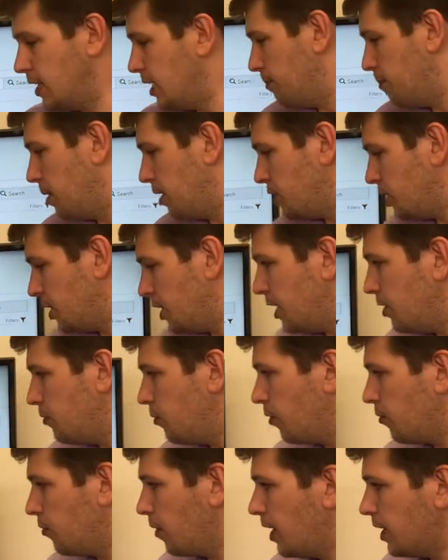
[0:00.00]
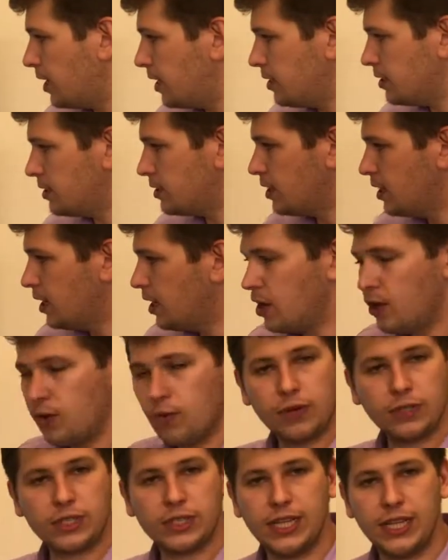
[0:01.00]
and a bunch of keyword rankings,
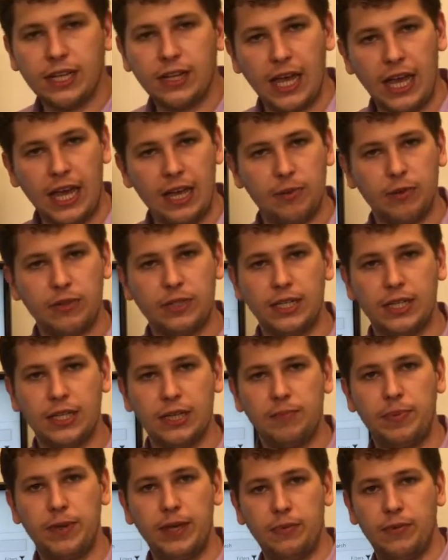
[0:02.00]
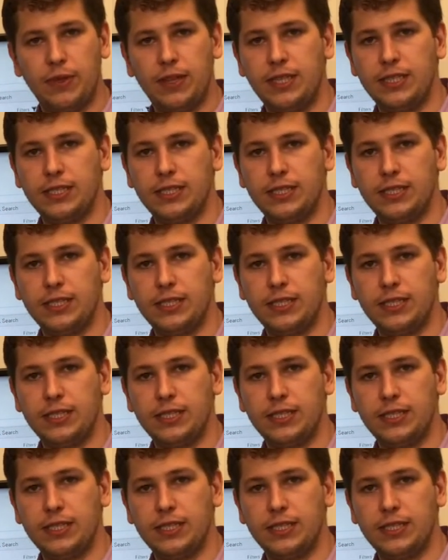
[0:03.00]
we're still able to compete with